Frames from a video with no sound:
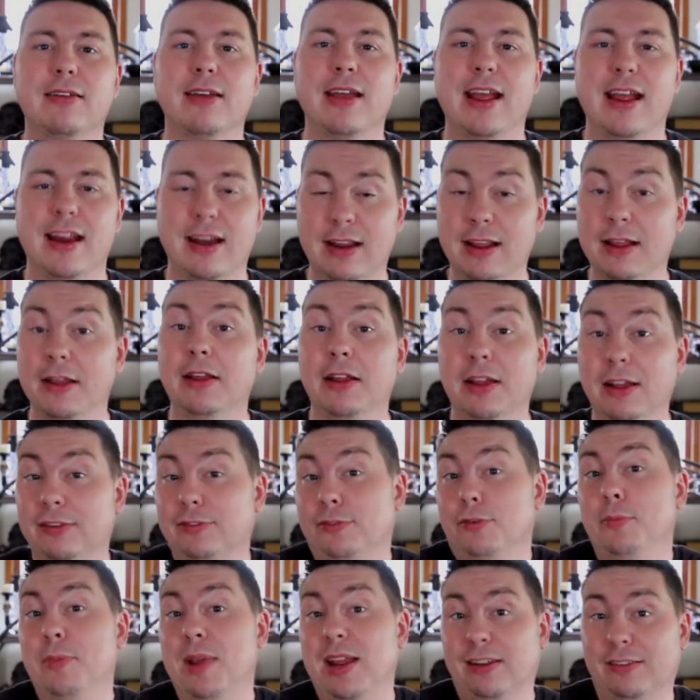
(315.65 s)
And
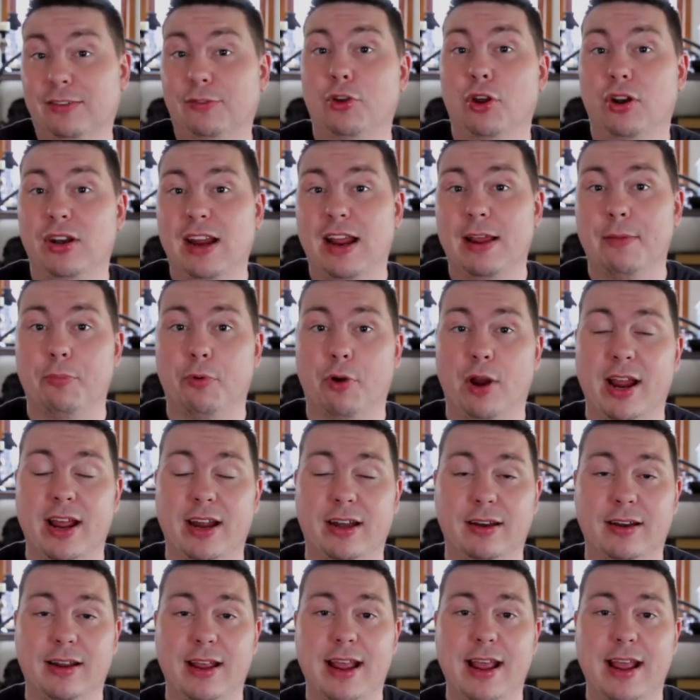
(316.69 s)
assuming it's a good name brand.